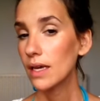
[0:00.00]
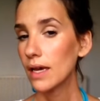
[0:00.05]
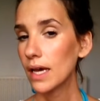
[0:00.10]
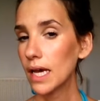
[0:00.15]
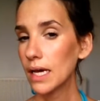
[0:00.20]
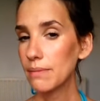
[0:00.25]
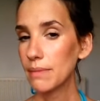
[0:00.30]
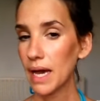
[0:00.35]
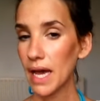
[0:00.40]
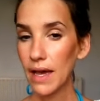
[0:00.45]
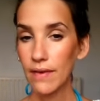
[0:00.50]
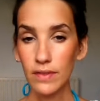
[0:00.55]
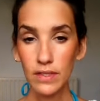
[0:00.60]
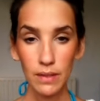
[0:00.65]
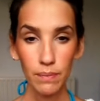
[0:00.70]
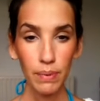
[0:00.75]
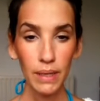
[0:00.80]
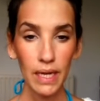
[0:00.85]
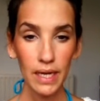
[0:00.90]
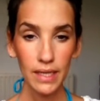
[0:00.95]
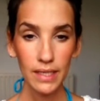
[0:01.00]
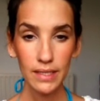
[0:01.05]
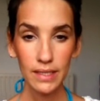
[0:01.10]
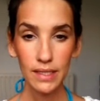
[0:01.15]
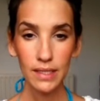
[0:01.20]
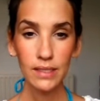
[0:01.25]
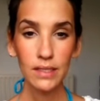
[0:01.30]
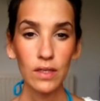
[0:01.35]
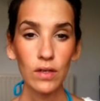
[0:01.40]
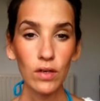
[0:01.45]
I haven't applied
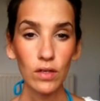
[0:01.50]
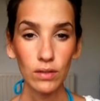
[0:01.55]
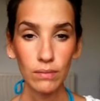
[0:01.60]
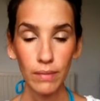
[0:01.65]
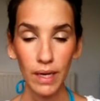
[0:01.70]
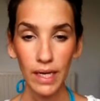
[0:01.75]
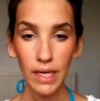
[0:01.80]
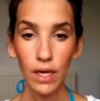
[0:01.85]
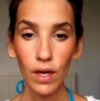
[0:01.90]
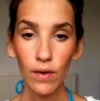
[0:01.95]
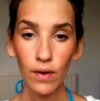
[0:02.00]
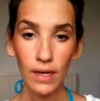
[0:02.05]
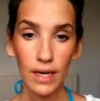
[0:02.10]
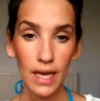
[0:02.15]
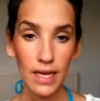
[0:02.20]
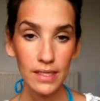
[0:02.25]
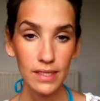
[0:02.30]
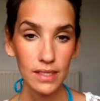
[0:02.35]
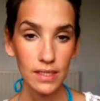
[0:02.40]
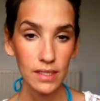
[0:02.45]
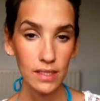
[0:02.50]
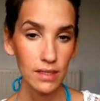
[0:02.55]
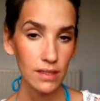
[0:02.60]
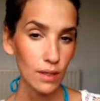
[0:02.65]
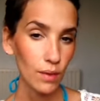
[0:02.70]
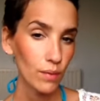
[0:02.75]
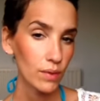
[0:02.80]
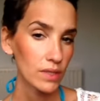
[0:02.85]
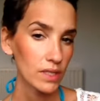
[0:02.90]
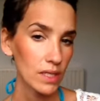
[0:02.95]
it on my lower lashes because I
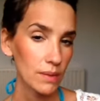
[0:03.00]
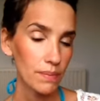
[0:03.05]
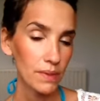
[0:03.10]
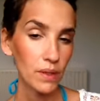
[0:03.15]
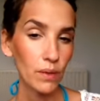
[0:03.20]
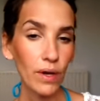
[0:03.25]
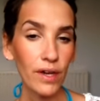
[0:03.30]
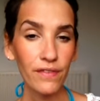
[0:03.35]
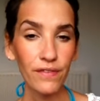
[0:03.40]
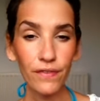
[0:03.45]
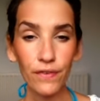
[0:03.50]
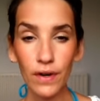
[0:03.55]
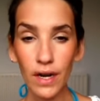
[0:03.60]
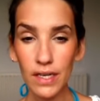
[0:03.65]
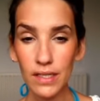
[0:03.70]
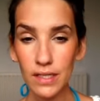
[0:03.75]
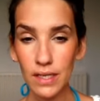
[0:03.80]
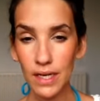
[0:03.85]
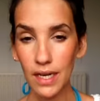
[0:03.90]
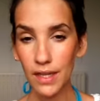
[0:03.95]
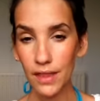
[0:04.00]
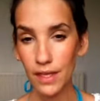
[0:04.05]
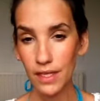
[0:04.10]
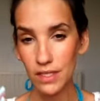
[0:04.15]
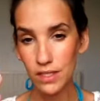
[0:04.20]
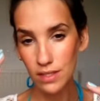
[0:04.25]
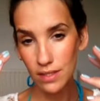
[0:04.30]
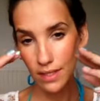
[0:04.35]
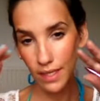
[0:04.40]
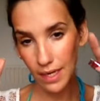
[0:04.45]
want to keep it quite fresh, and I think
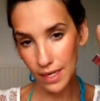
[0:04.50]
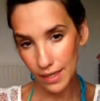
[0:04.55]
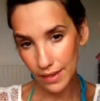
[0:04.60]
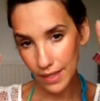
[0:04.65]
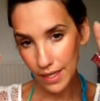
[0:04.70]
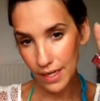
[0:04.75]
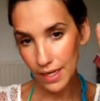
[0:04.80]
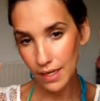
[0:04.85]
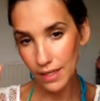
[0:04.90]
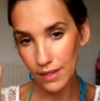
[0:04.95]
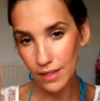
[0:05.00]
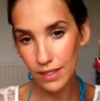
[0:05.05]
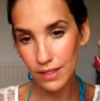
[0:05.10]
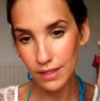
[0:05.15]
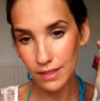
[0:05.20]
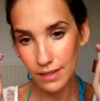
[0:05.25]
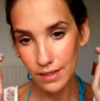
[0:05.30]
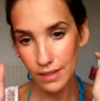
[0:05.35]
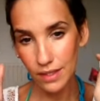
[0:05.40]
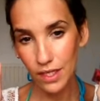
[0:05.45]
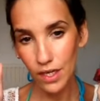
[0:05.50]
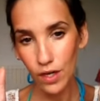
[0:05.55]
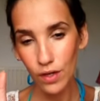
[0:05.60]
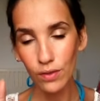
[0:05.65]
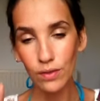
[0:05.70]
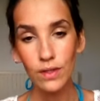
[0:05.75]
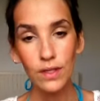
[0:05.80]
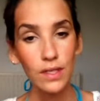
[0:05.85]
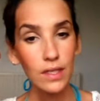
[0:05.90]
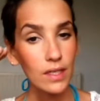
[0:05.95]
just the you
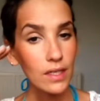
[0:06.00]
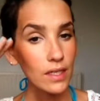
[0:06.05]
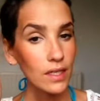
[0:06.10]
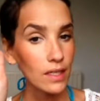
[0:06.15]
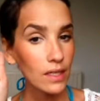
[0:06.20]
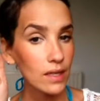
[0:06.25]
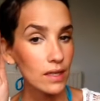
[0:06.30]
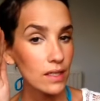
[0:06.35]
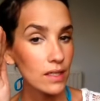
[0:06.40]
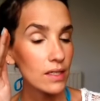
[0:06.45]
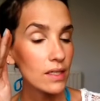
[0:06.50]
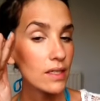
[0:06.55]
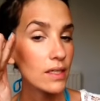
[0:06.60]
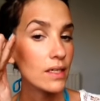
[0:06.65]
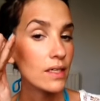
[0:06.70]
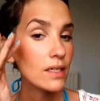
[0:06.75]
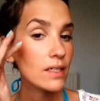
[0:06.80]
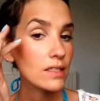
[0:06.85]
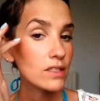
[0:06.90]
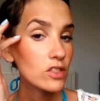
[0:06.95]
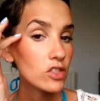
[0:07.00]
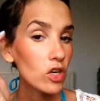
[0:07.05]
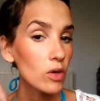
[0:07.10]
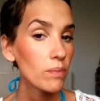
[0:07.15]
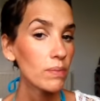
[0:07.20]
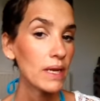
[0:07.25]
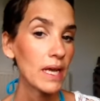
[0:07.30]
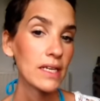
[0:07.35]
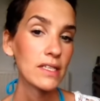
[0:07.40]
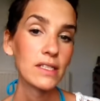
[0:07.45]
know, the
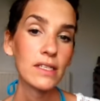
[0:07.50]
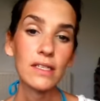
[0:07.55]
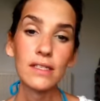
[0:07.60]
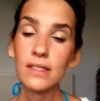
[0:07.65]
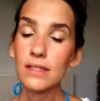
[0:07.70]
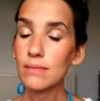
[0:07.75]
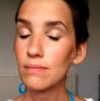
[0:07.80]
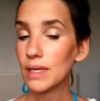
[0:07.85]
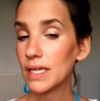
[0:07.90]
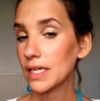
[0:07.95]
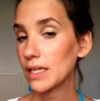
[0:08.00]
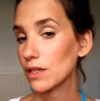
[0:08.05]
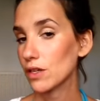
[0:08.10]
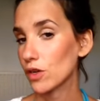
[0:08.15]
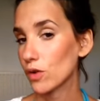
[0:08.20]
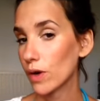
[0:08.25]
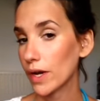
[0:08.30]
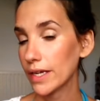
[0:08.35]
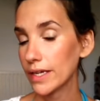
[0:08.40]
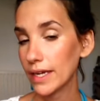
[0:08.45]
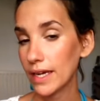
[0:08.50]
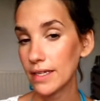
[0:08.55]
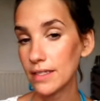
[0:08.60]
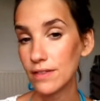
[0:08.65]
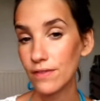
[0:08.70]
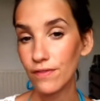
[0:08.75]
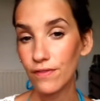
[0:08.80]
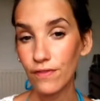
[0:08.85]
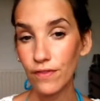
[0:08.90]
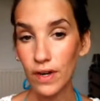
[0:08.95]
top lashes make it look quite nice
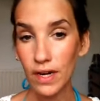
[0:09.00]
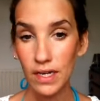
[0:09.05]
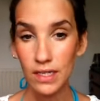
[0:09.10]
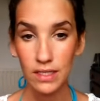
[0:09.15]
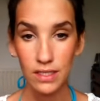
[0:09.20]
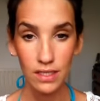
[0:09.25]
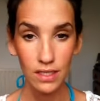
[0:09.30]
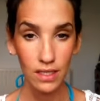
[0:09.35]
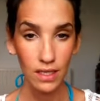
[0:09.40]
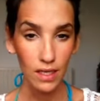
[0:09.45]
and fresh.